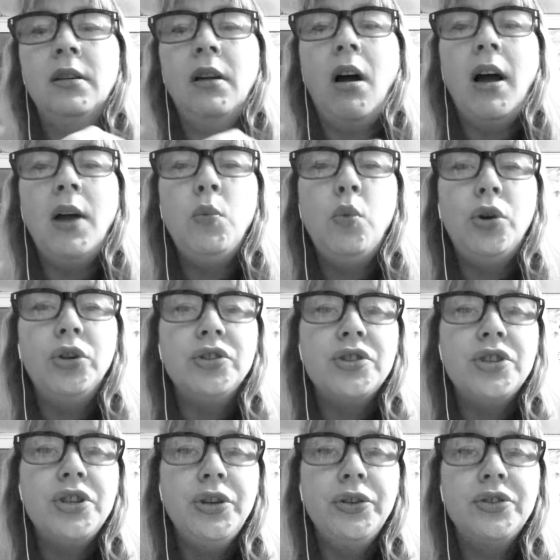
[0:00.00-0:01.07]
I
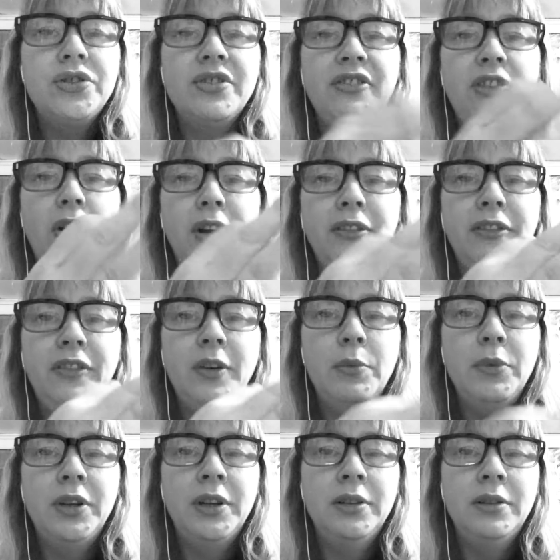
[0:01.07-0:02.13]
want you, Divine
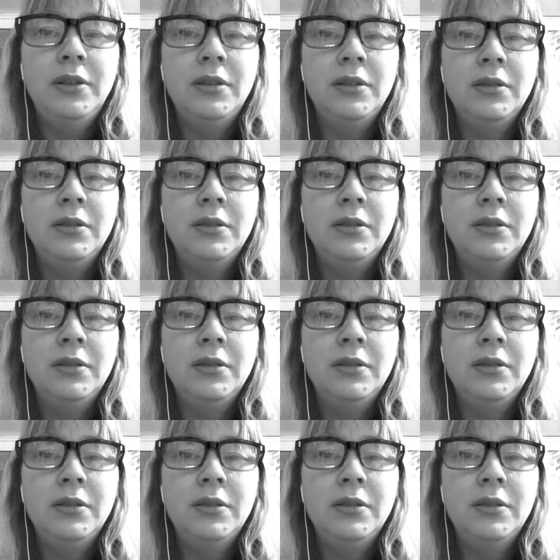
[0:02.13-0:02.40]
Feminine.